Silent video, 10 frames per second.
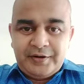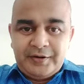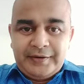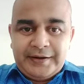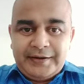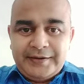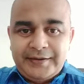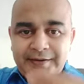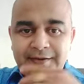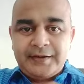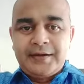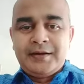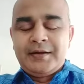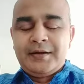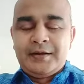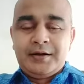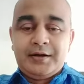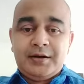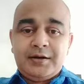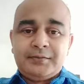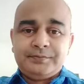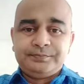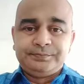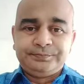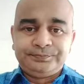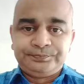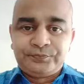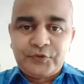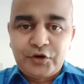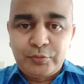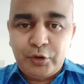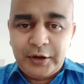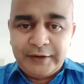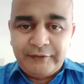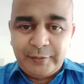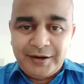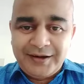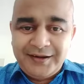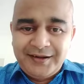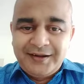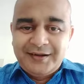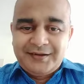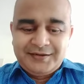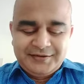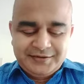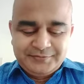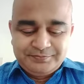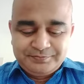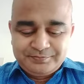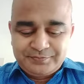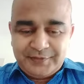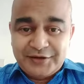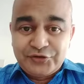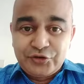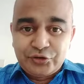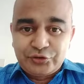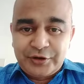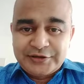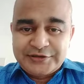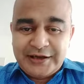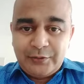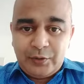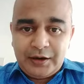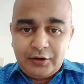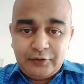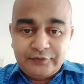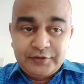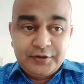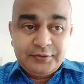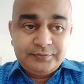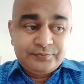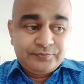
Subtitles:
All right. Um, Good morning, everyone. As you know, today is day one of the